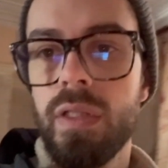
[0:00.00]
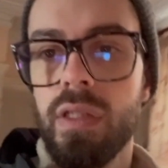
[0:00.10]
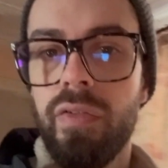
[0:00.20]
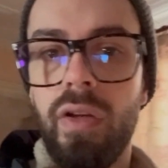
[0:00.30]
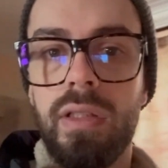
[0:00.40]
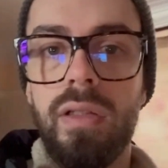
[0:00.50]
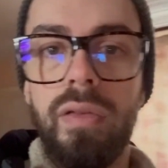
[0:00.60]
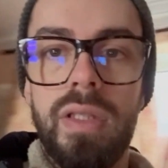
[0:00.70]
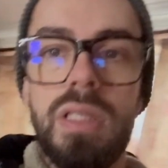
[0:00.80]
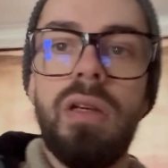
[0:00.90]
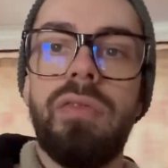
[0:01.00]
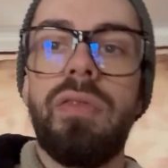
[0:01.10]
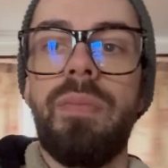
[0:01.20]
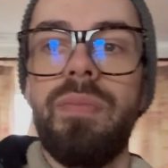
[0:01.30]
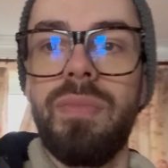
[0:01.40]
I find a lot of this stuff
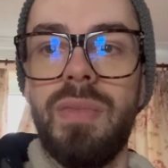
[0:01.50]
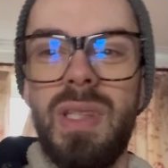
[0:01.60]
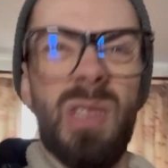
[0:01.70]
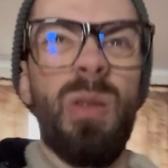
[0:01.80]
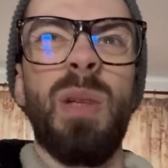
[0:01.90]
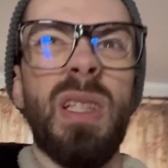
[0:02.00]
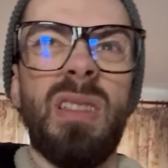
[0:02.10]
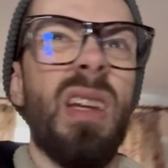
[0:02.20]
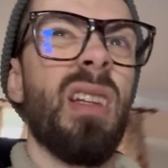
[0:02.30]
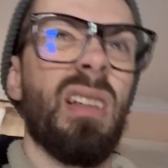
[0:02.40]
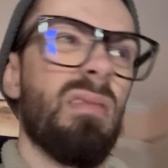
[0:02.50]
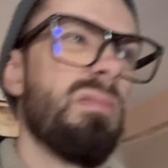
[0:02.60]
extremely entertaining.